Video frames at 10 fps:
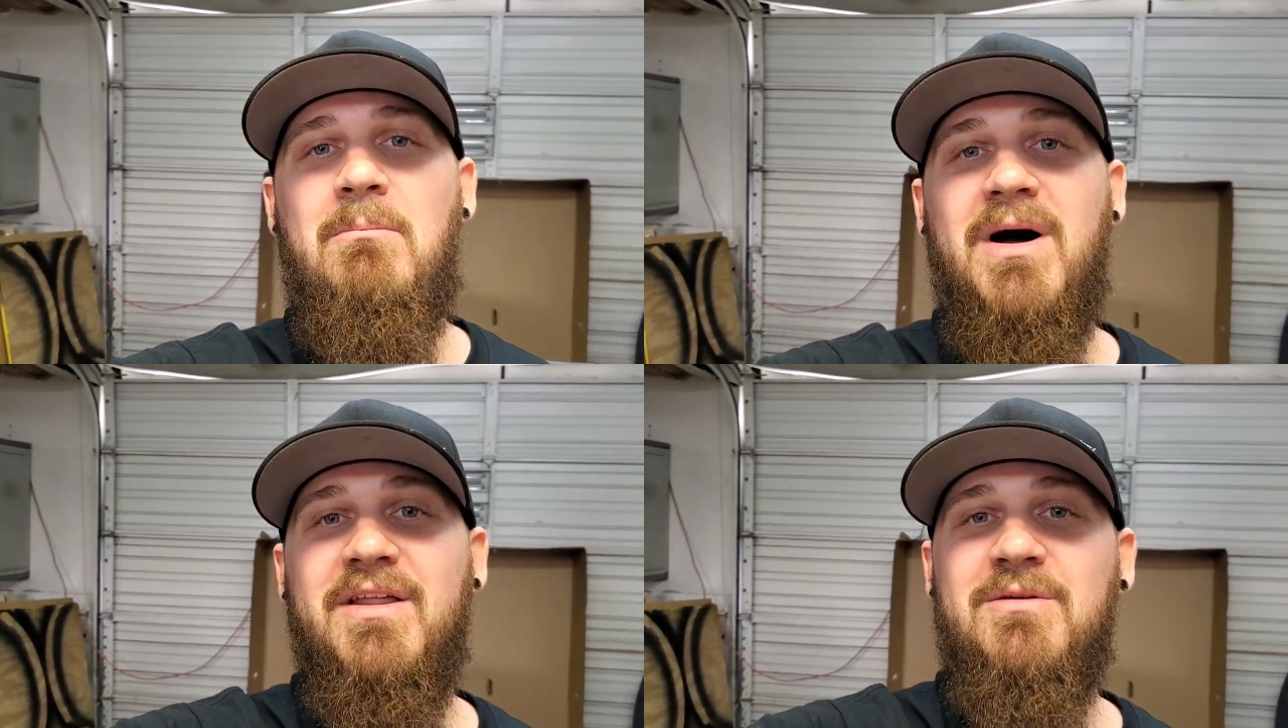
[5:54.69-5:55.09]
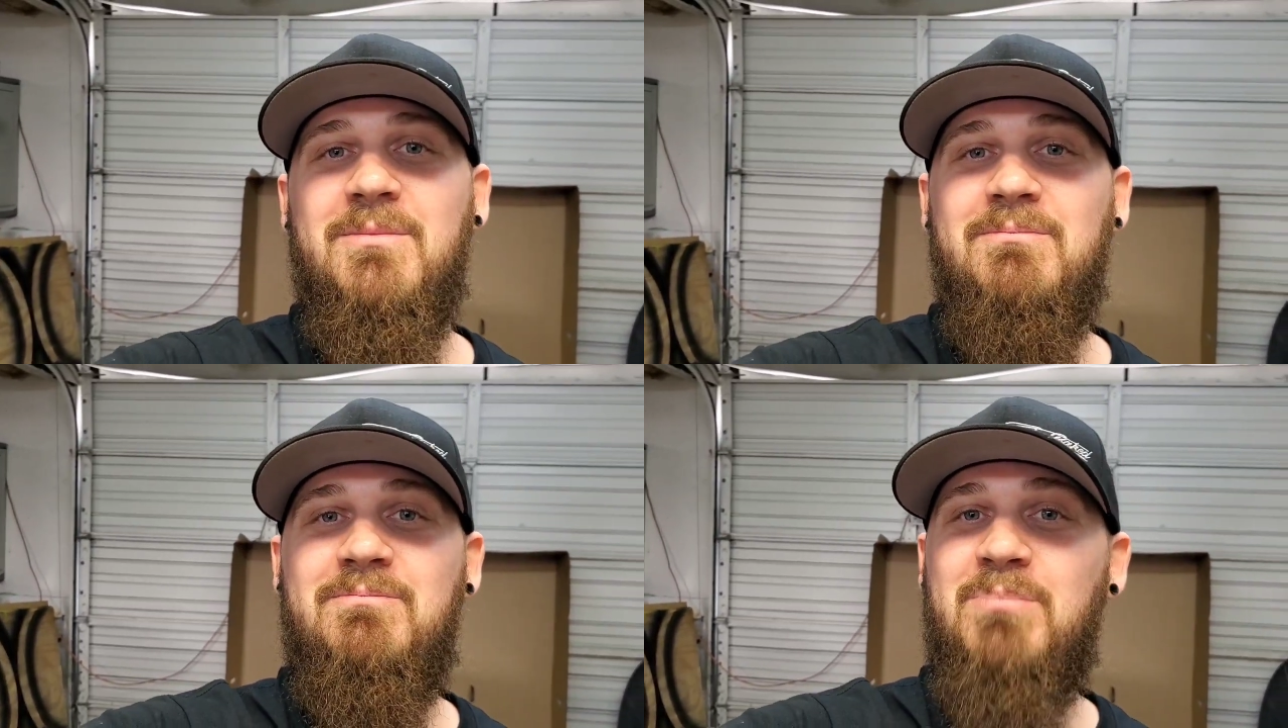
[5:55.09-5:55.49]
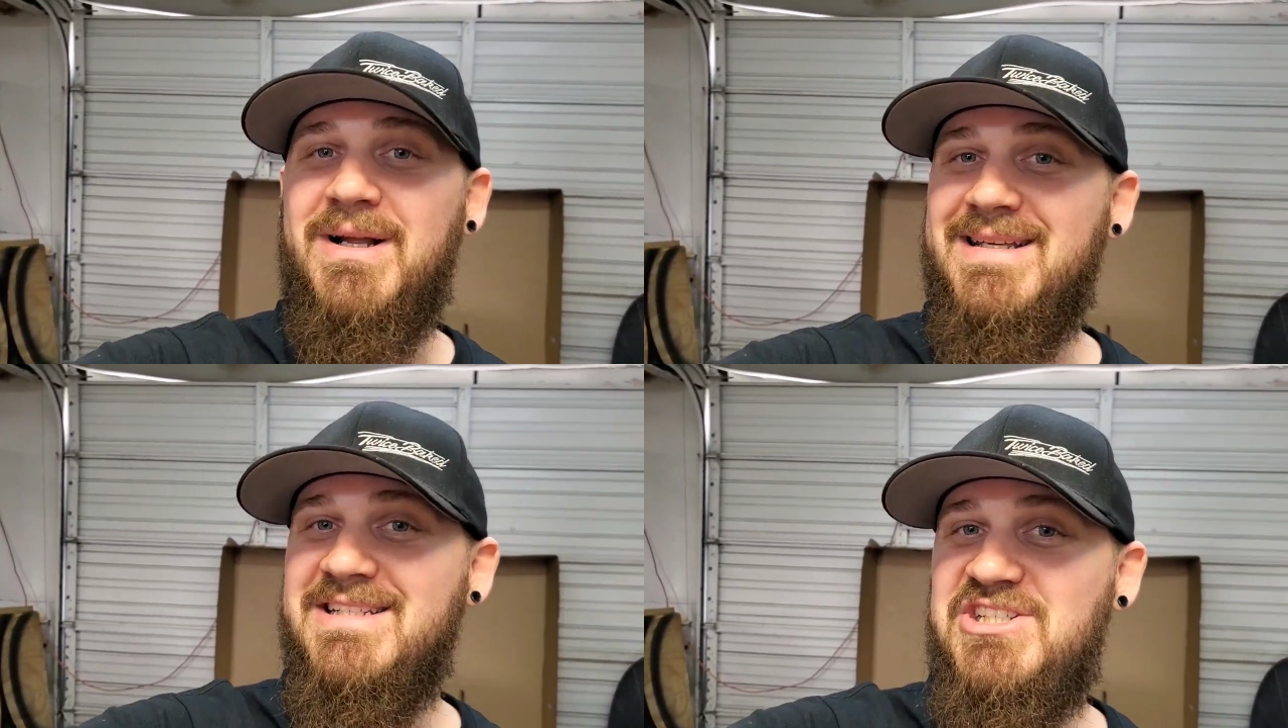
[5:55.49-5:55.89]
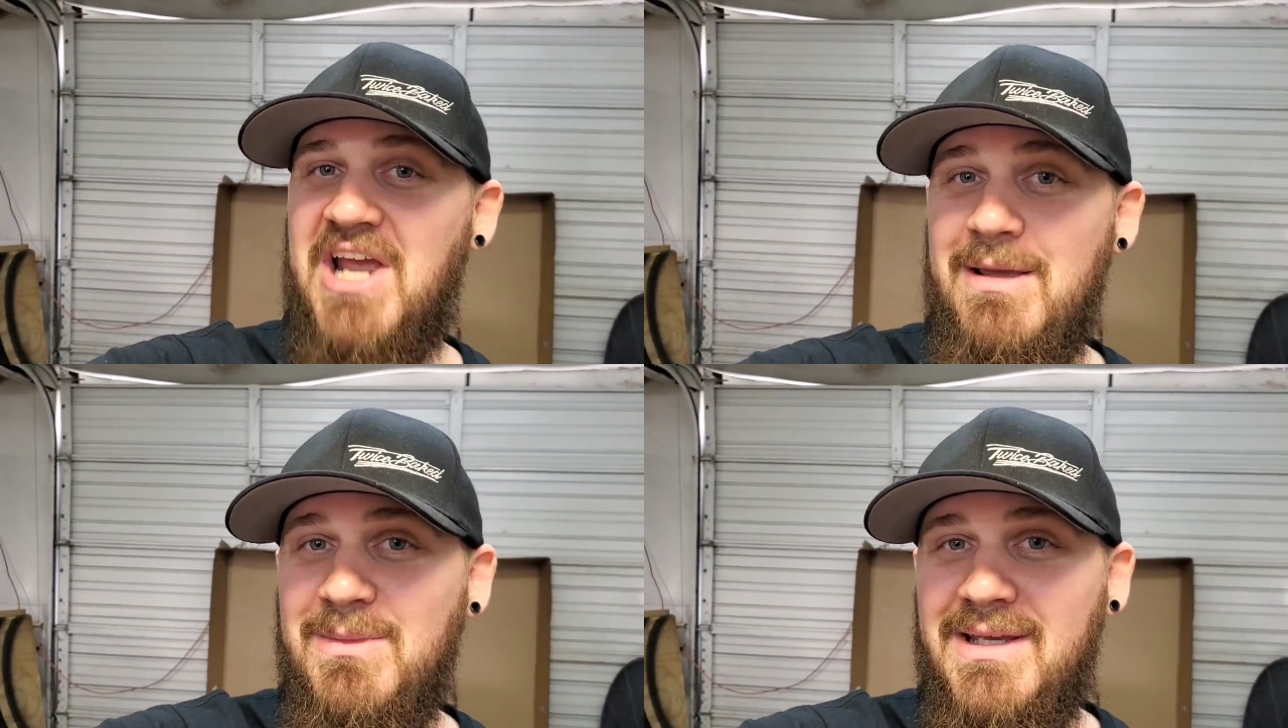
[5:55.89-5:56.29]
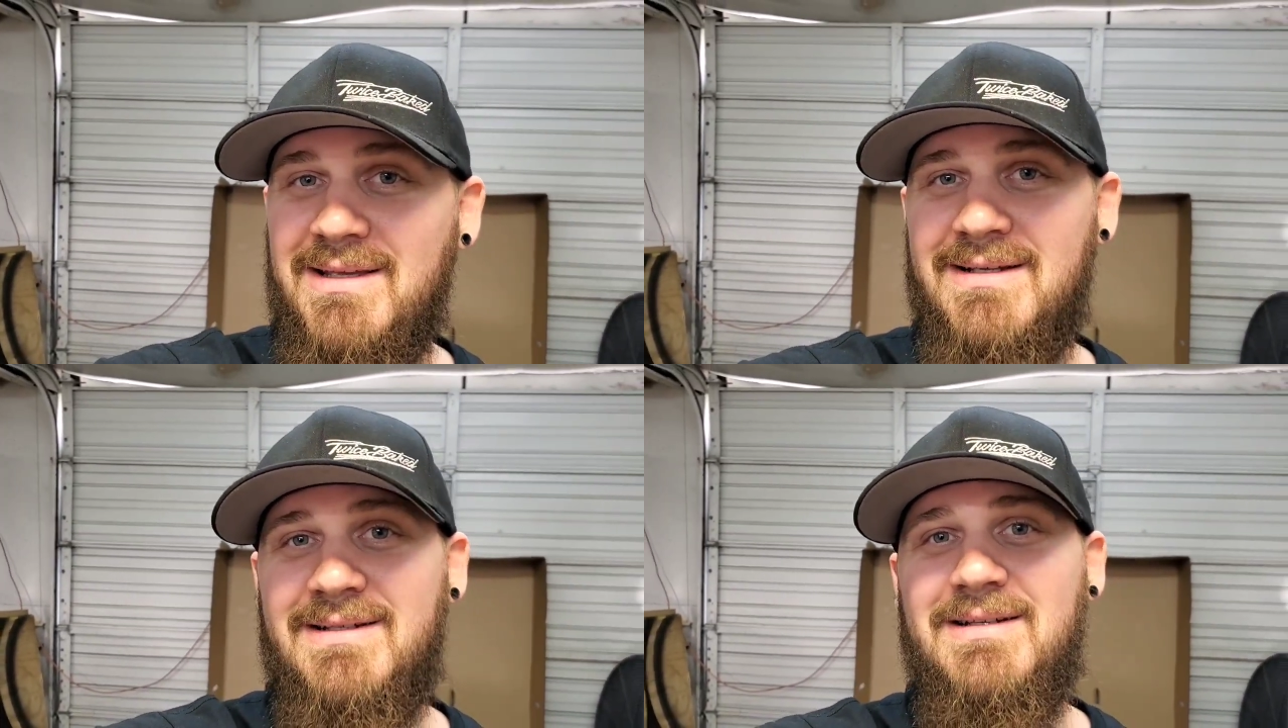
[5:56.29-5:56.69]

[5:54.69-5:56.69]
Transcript: My other buddy, Jamie,